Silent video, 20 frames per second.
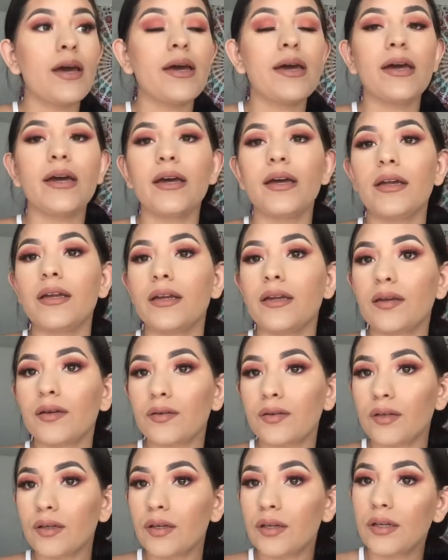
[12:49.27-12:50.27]
And
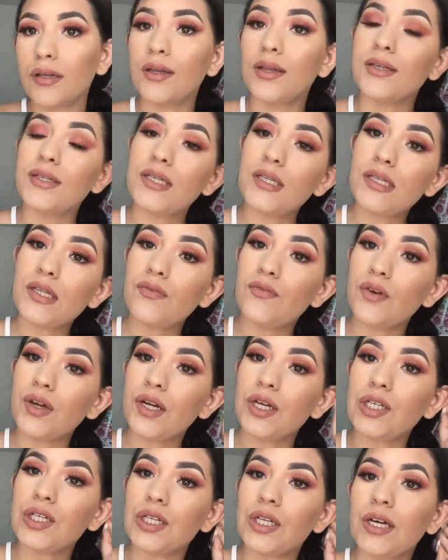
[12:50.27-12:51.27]
this is the
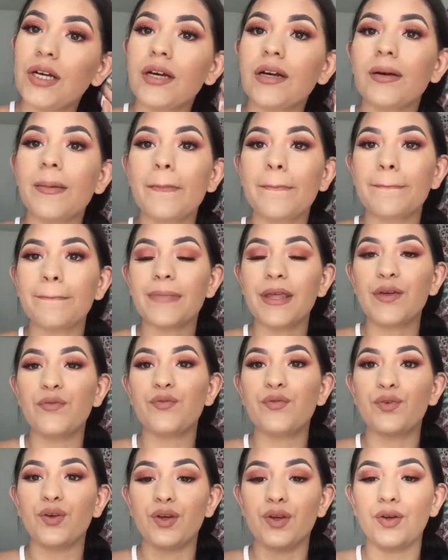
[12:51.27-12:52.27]
finished look.
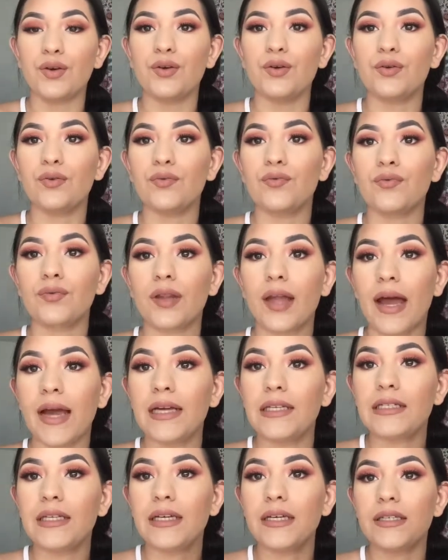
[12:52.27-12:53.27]
If you
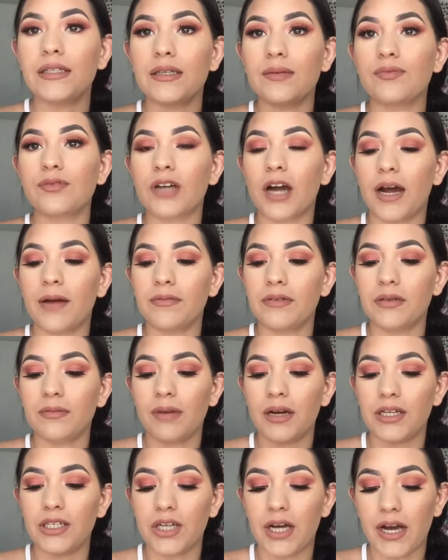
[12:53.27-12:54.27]
liked it, subscribe to
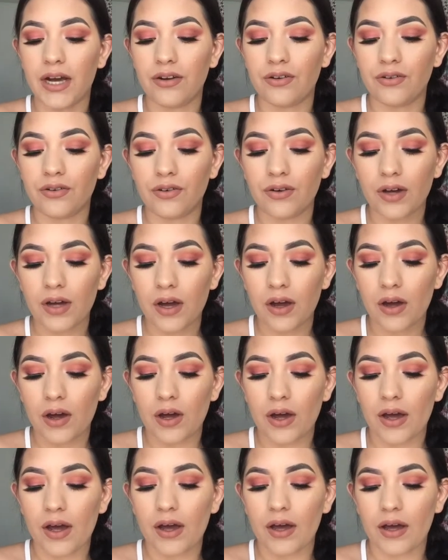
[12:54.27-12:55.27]
my channel
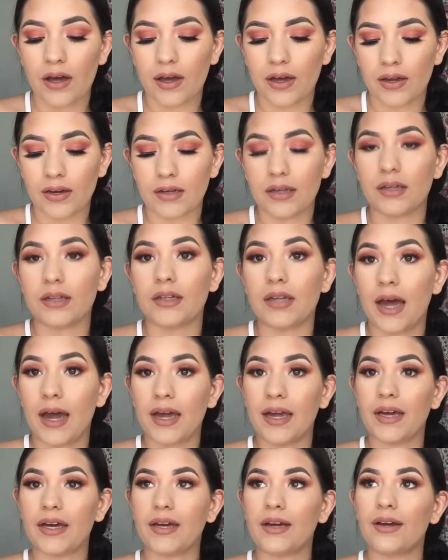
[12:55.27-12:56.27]
and
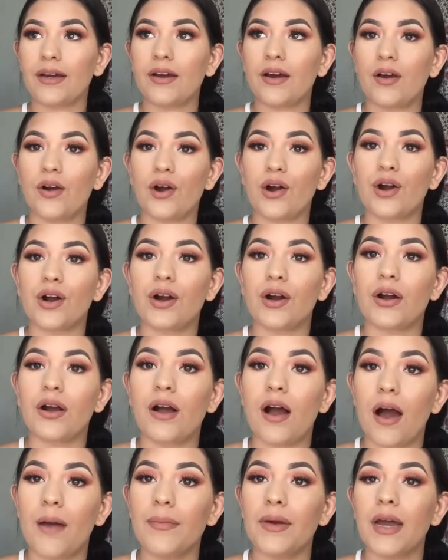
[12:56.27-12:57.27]
like or
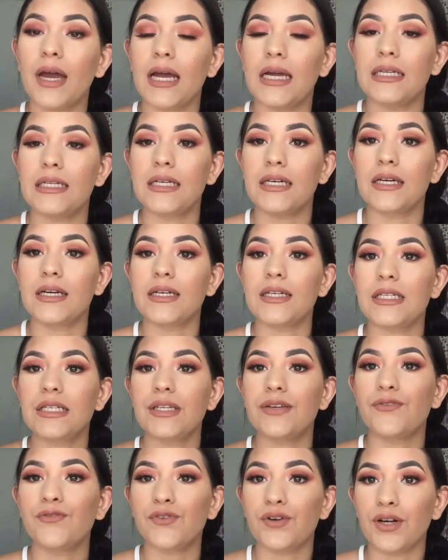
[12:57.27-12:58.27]
comment
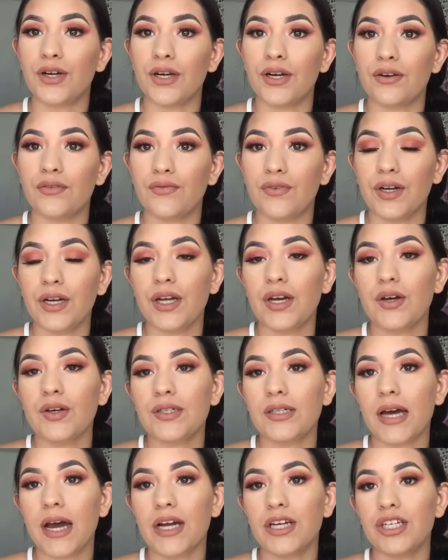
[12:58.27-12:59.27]
ideas for
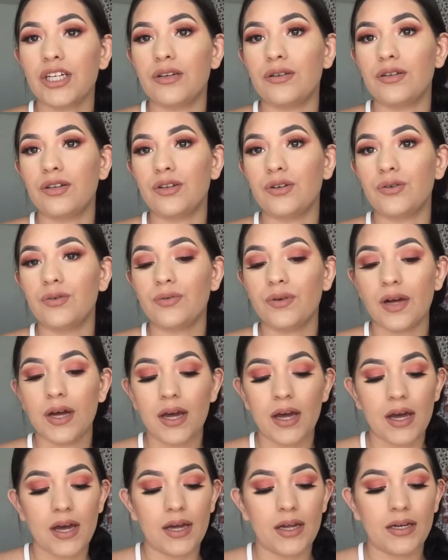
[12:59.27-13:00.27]
videos that I should do
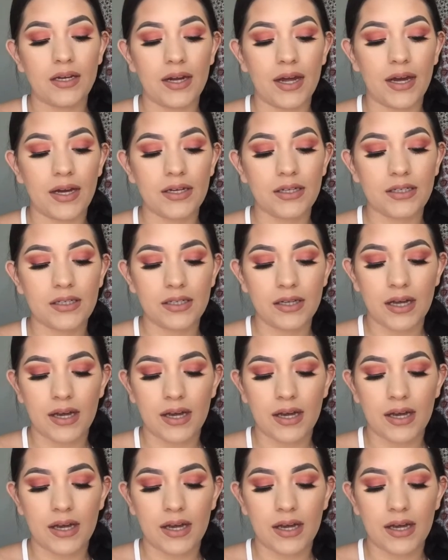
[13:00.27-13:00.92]
next.